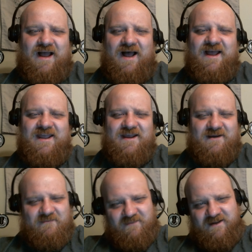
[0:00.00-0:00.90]
I
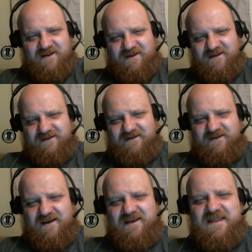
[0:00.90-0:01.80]
am
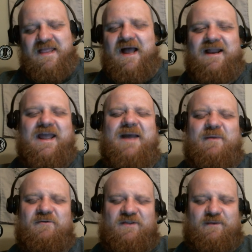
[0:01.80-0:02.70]
not
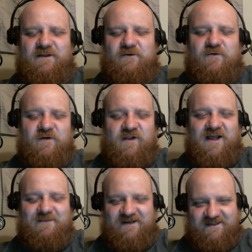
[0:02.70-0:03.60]
happy with the political
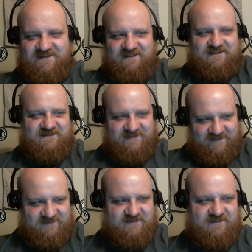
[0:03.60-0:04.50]
climate as it
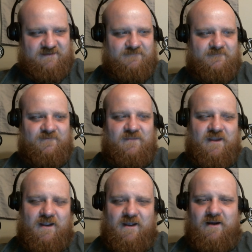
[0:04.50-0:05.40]
exists,
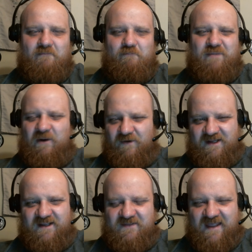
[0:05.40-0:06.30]
but I want
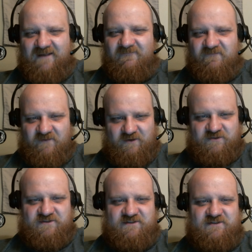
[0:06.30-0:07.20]
to hit that
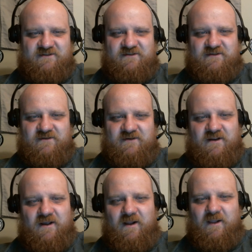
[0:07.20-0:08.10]
first.
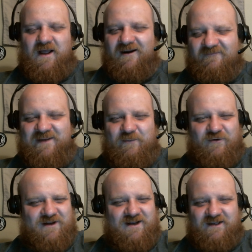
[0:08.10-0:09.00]
A lot of people
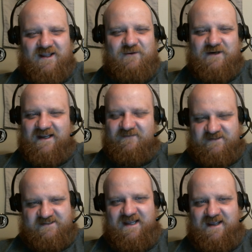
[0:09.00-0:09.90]
are not going to like what I have
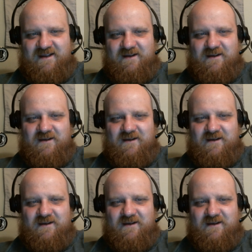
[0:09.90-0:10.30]
to say,